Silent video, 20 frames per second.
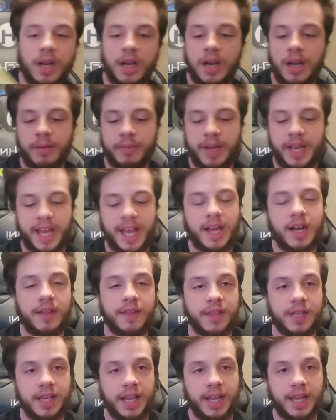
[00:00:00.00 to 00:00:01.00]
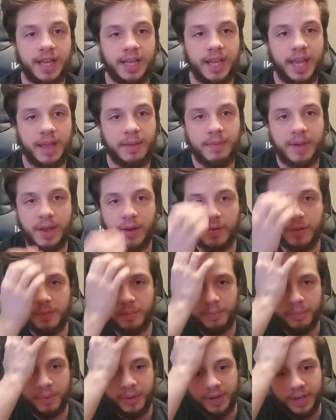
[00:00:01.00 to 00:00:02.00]
I had it the day it came out,
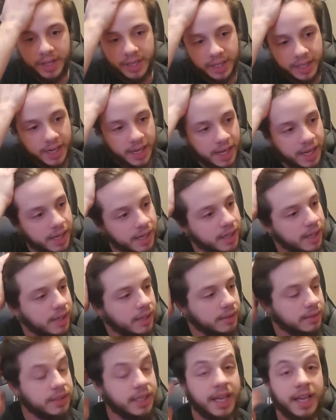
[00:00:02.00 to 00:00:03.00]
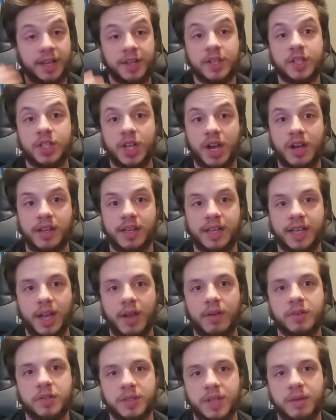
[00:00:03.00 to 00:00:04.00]
but yeah, shocking,
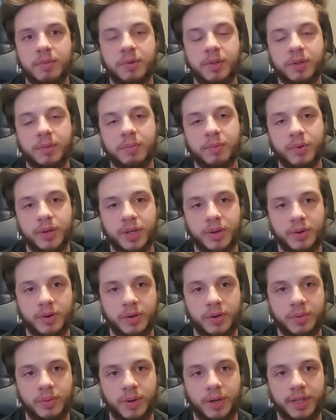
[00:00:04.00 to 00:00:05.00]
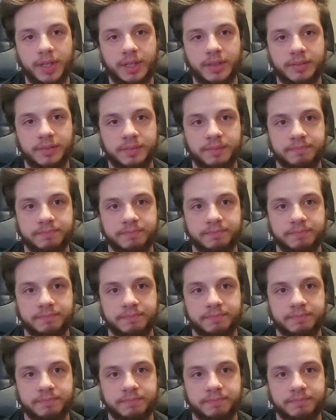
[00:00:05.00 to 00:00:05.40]
I was able to pre-order one